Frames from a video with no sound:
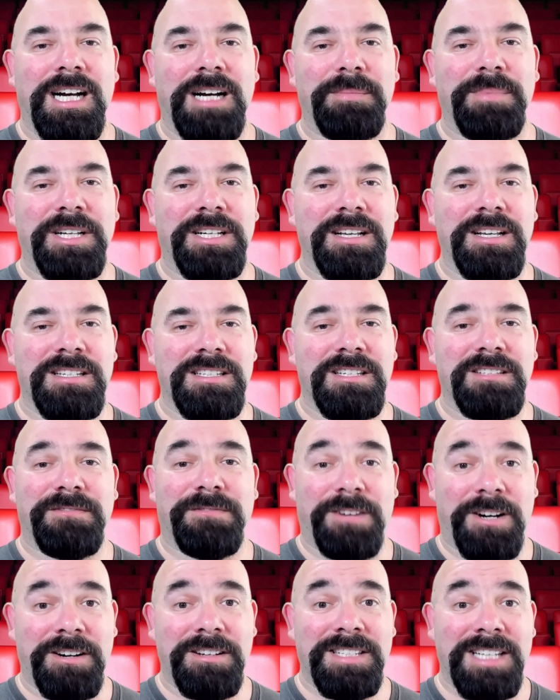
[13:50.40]
because as
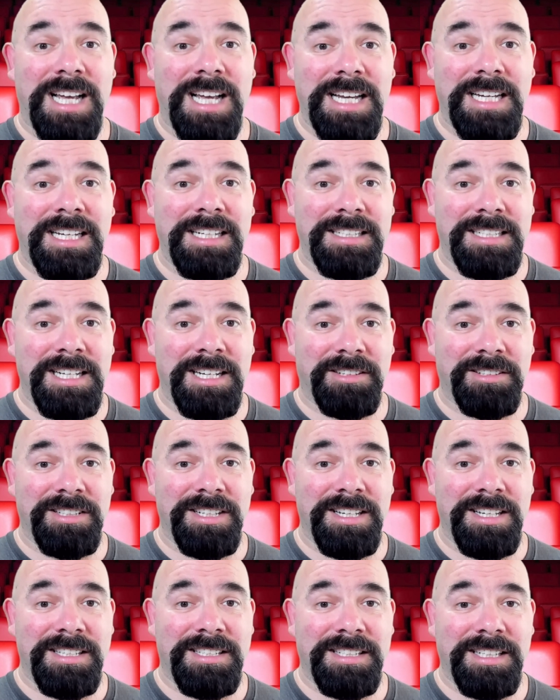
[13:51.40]
far as I can tell in
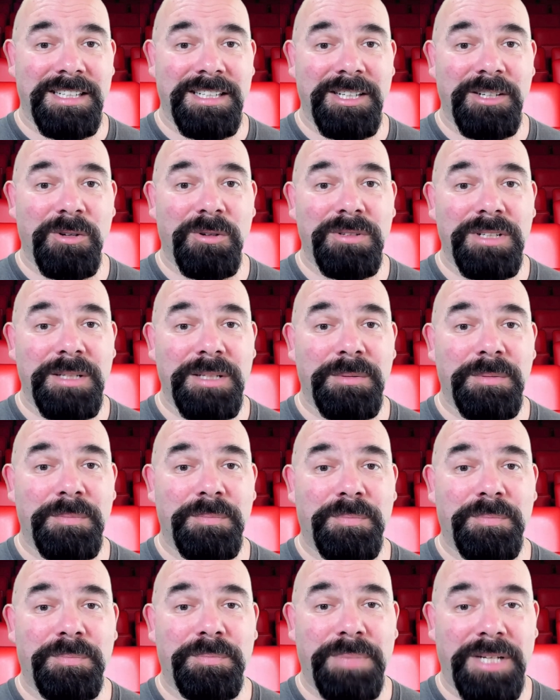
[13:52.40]
this scene, the only
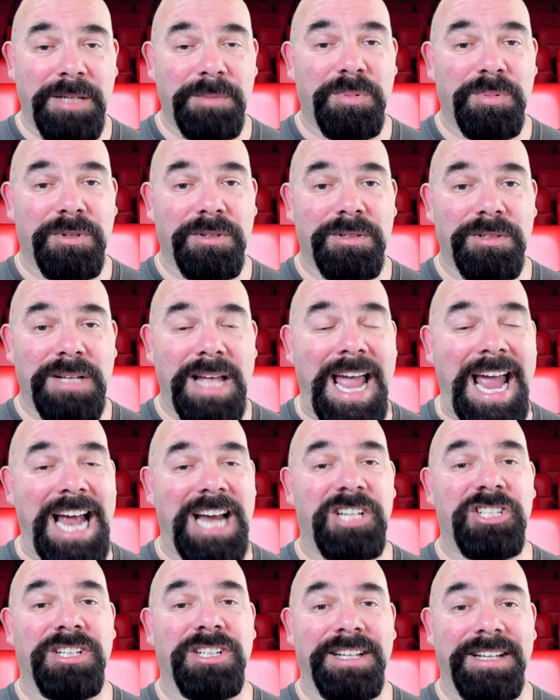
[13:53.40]
people
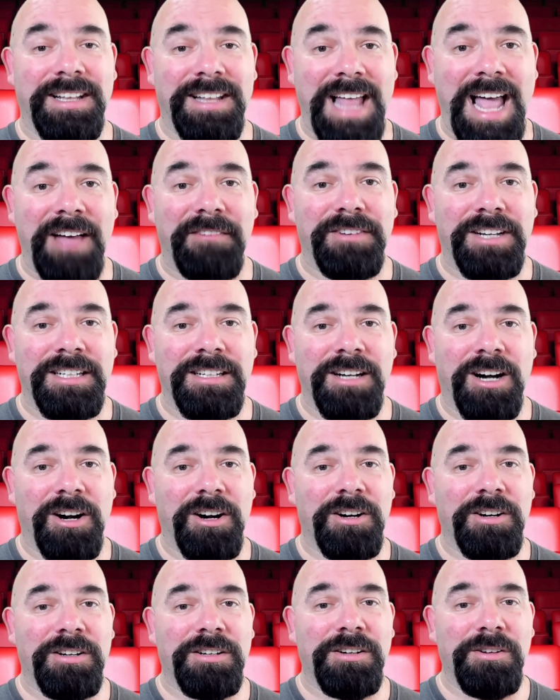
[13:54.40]
actually laughing
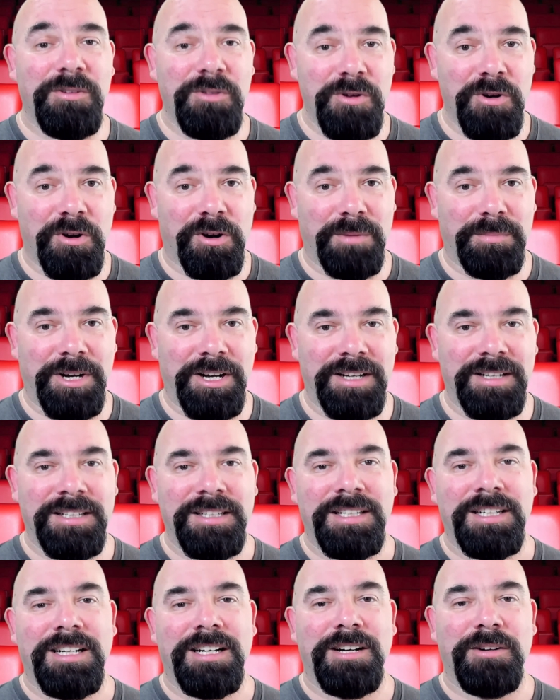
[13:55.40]
are Norma,
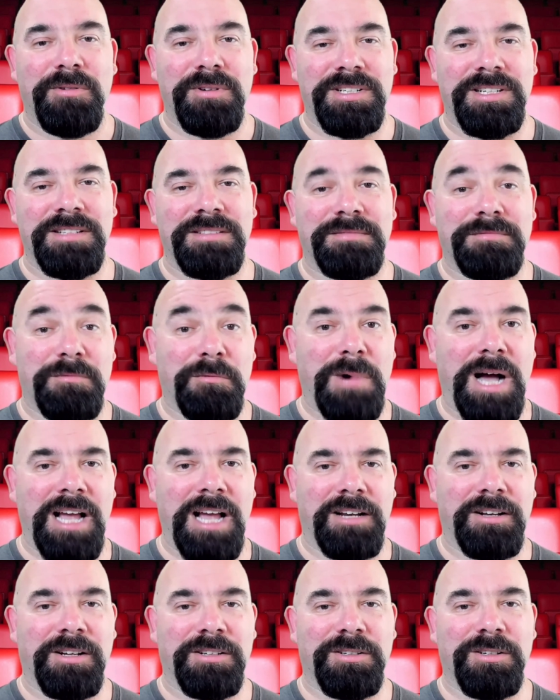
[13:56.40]
which is why
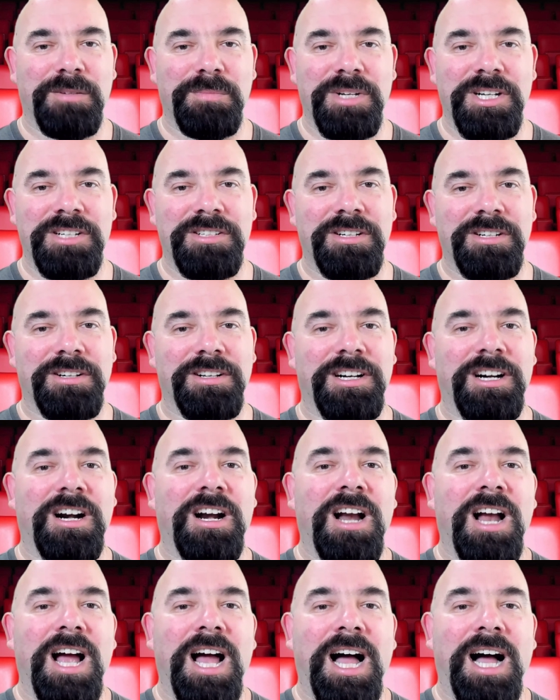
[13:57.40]
I called her a bitch
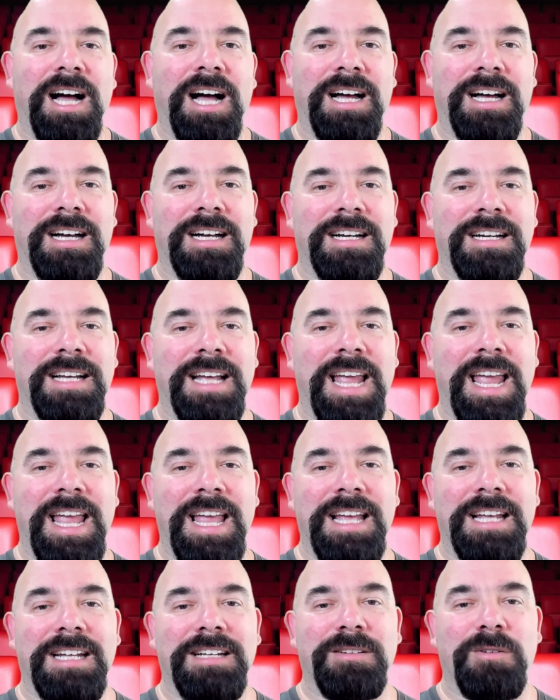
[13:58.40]
earlier,
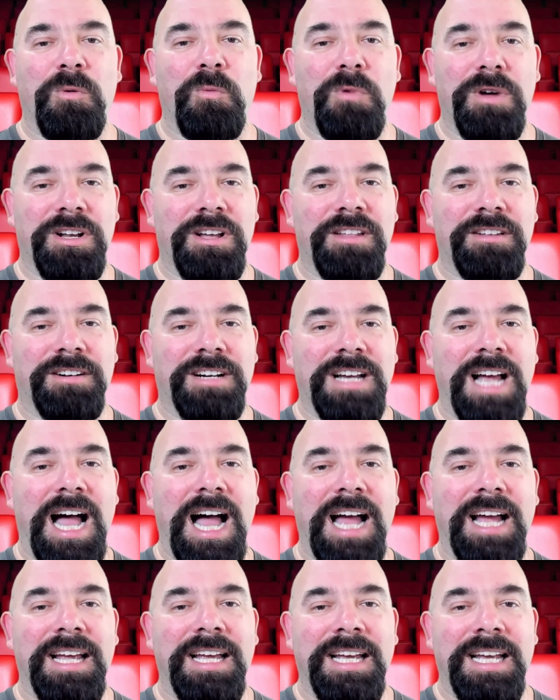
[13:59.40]
and one other
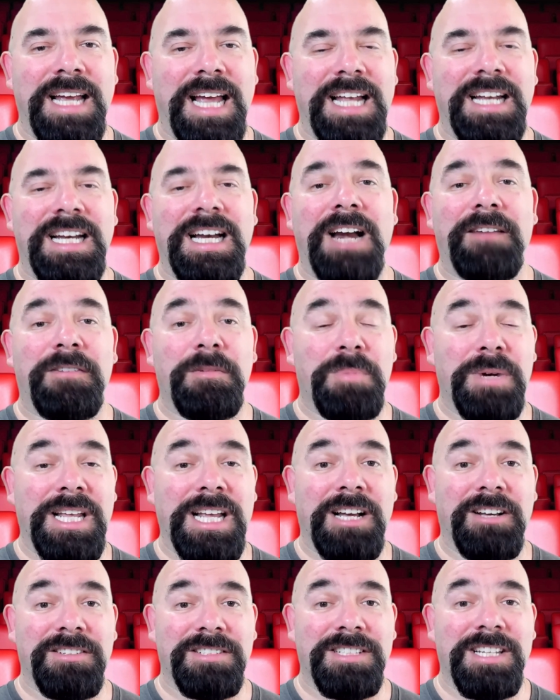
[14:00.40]
guy, and everybody
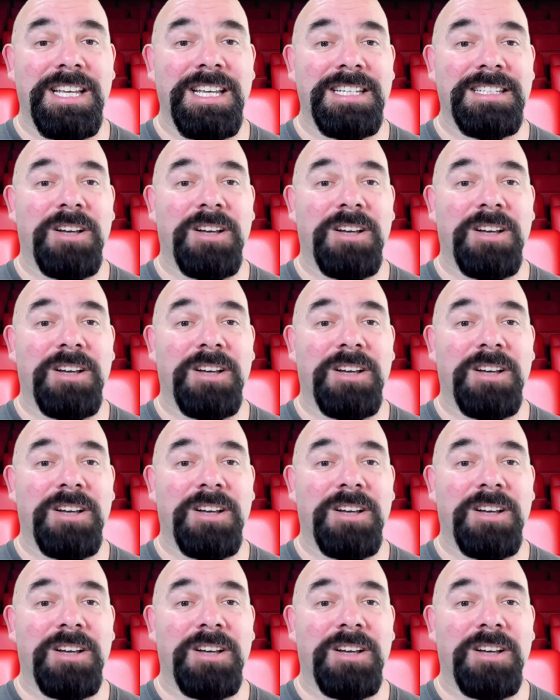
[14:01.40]
else is